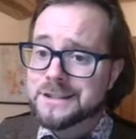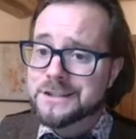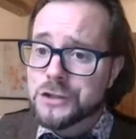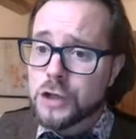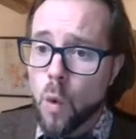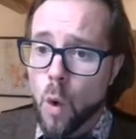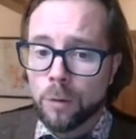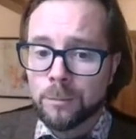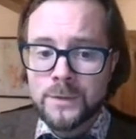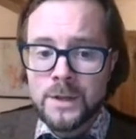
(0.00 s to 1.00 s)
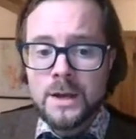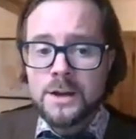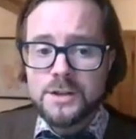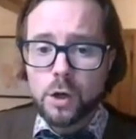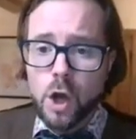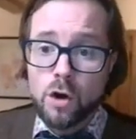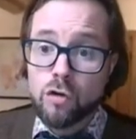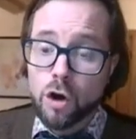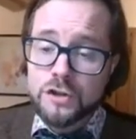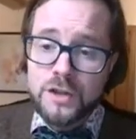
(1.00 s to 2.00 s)
so on. So go
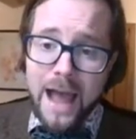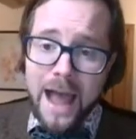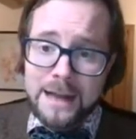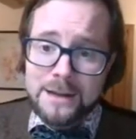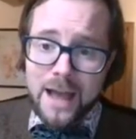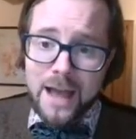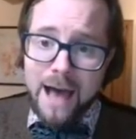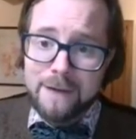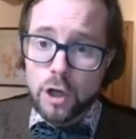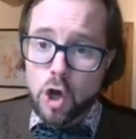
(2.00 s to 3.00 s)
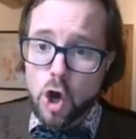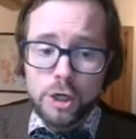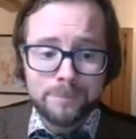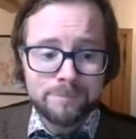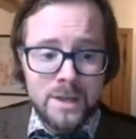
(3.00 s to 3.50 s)
across and have a look.